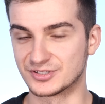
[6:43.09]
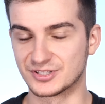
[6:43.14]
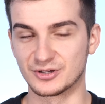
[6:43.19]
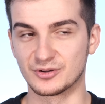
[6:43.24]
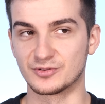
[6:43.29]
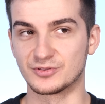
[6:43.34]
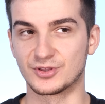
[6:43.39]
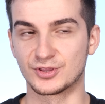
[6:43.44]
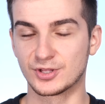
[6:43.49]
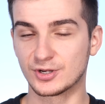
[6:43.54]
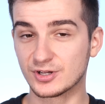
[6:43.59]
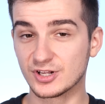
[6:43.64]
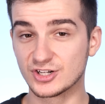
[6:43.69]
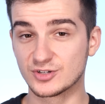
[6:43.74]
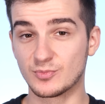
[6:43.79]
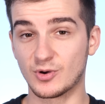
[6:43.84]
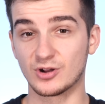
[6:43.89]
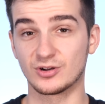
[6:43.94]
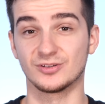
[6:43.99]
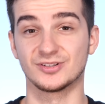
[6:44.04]
So the
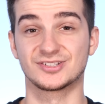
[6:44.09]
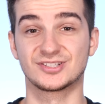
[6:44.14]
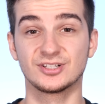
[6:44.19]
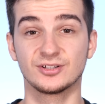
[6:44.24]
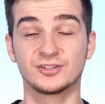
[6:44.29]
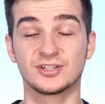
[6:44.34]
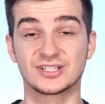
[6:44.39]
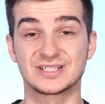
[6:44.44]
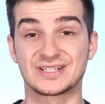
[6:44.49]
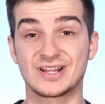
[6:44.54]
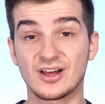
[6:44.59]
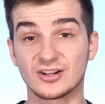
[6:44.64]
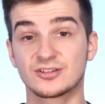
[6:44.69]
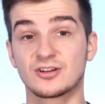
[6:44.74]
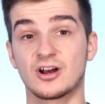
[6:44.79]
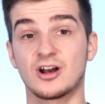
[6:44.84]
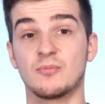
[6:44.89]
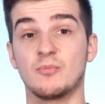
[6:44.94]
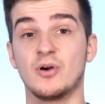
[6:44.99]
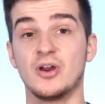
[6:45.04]
13-inch model still does not
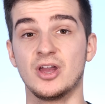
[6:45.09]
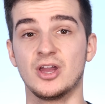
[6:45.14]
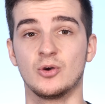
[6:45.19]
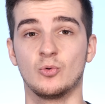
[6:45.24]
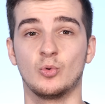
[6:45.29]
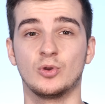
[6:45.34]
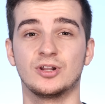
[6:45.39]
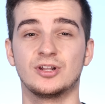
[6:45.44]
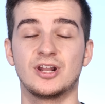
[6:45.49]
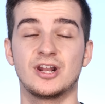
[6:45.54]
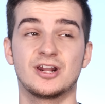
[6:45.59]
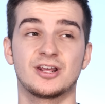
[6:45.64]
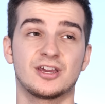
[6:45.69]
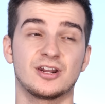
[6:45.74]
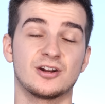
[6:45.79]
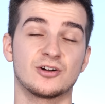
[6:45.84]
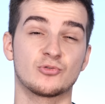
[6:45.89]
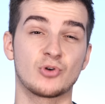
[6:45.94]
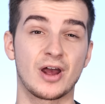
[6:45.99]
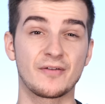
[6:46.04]
come with a
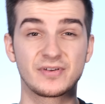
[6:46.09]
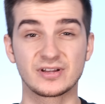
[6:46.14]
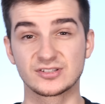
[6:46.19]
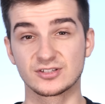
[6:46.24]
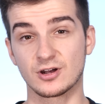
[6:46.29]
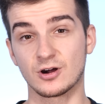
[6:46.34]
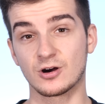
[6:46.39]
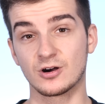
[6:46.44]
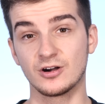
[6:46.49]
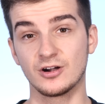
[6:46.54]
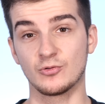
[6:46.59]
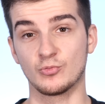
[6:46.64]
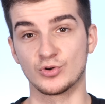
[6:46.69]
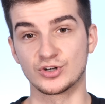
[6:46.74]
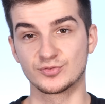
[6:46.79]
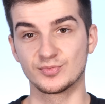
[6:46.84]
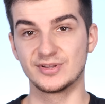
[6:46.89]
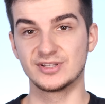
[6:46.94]
dedicated graphics card, which